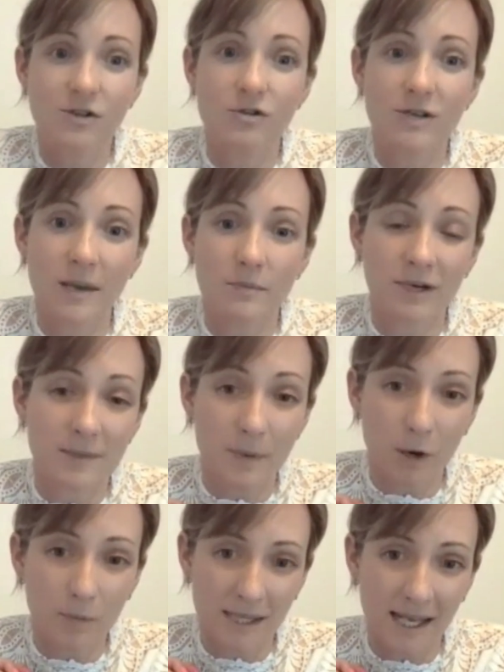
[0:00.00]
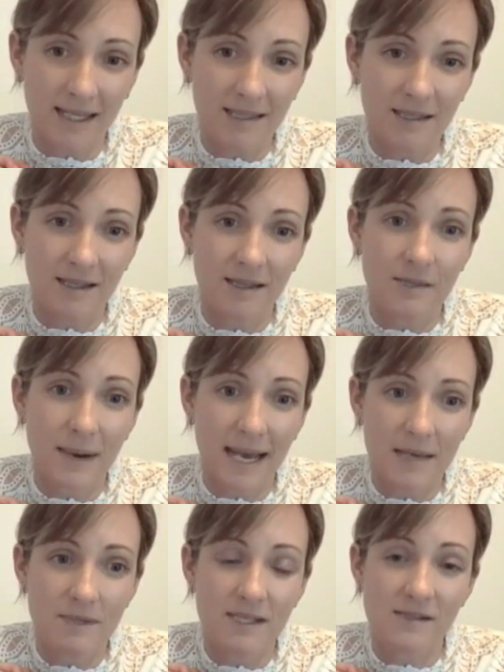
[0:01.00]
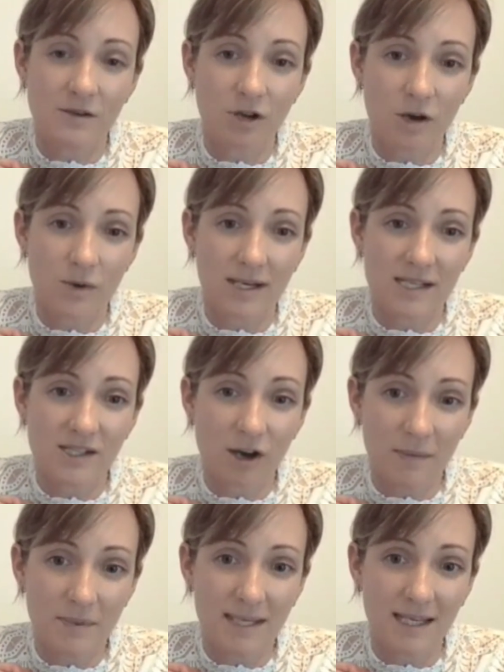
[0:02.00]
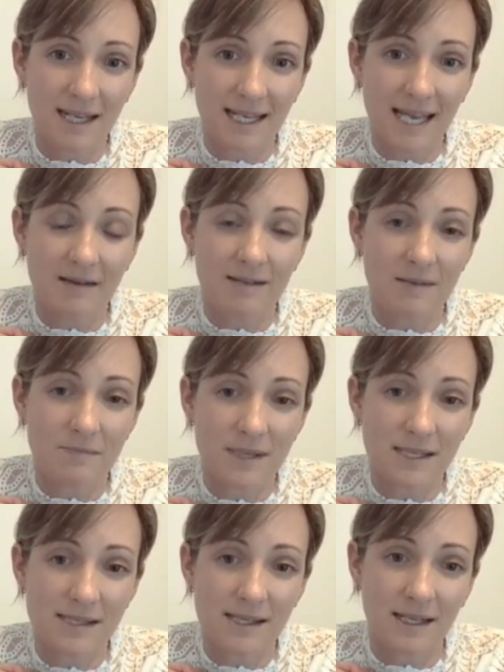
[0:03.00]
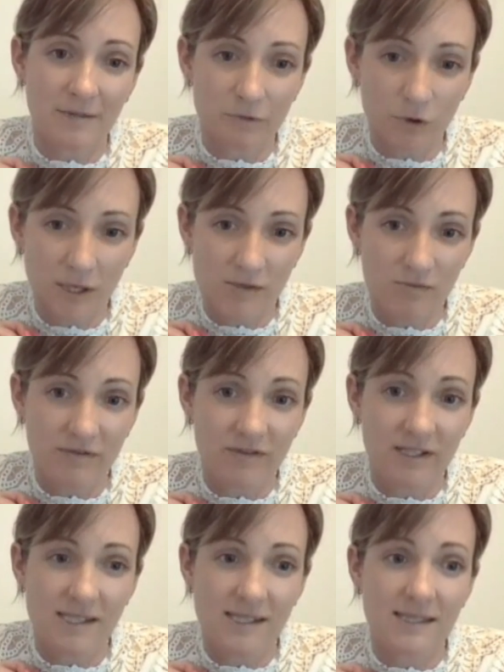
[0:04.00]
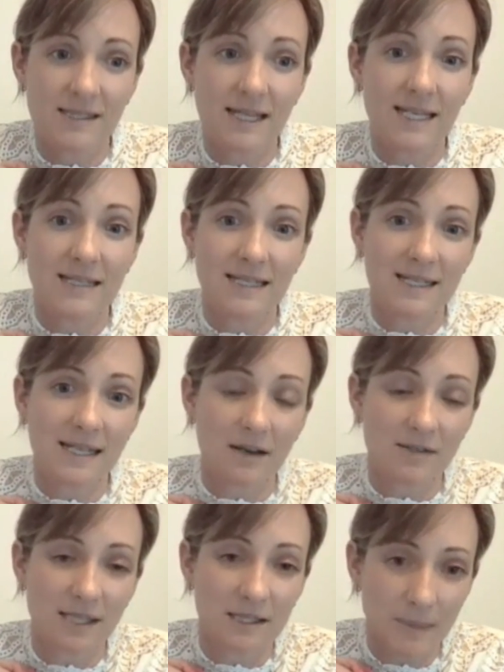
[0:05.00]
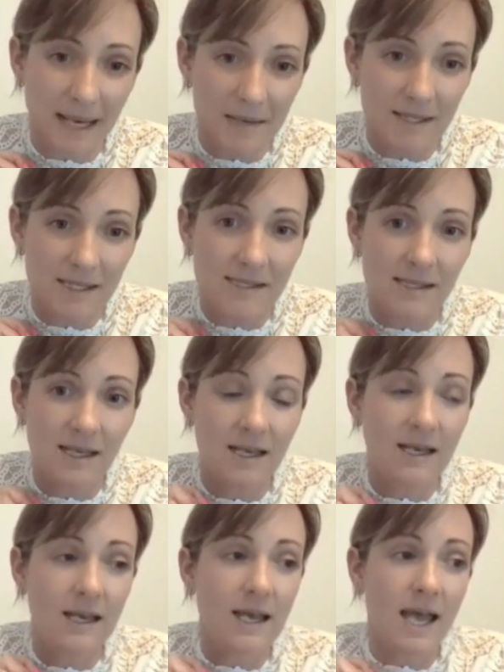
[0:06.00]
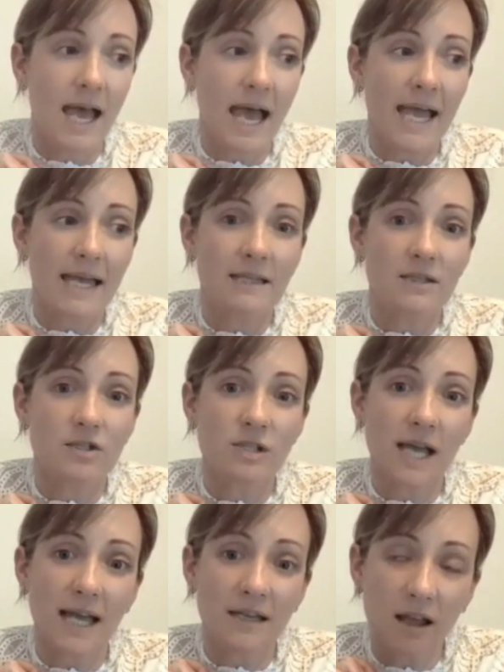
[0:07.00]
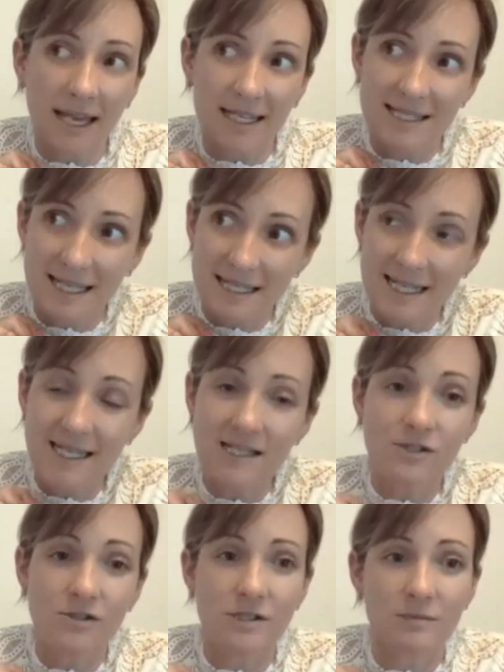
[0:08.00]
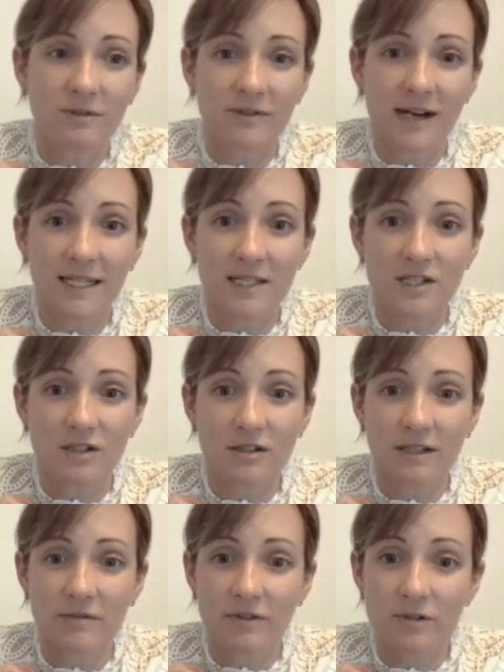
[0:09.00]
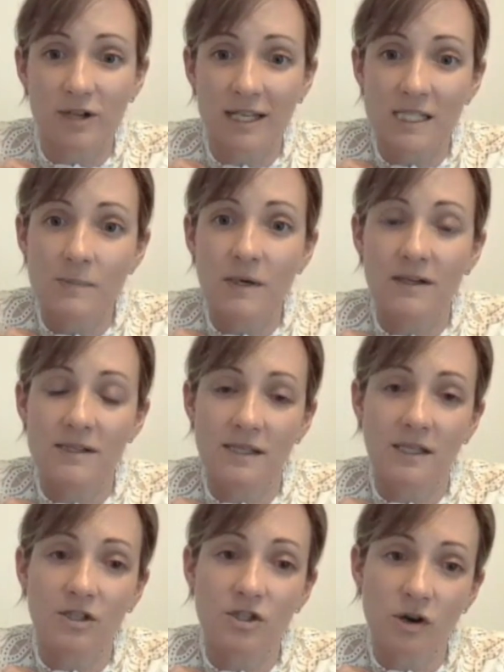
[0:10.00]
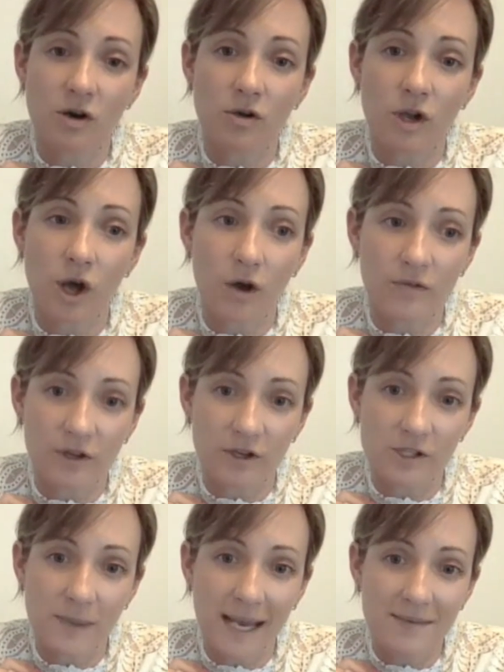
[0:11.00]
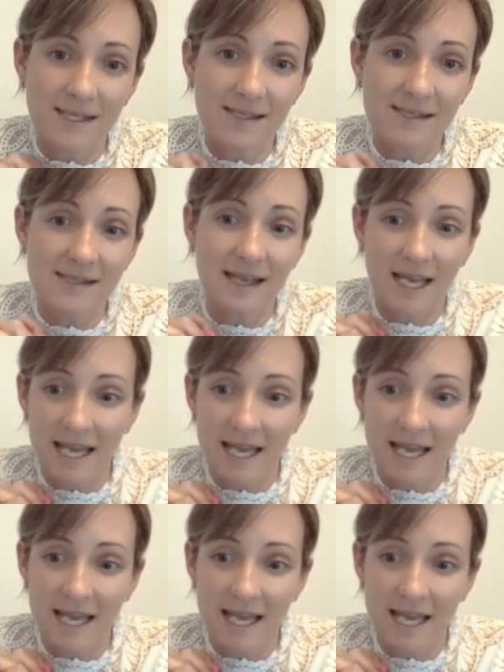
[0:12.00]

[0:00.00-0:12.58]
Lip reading: You can pre-populate the payments so no one is typing in account numbers and invoice reference details into payments. And unlike DDs, you can provide a degree of transparency control over those payments.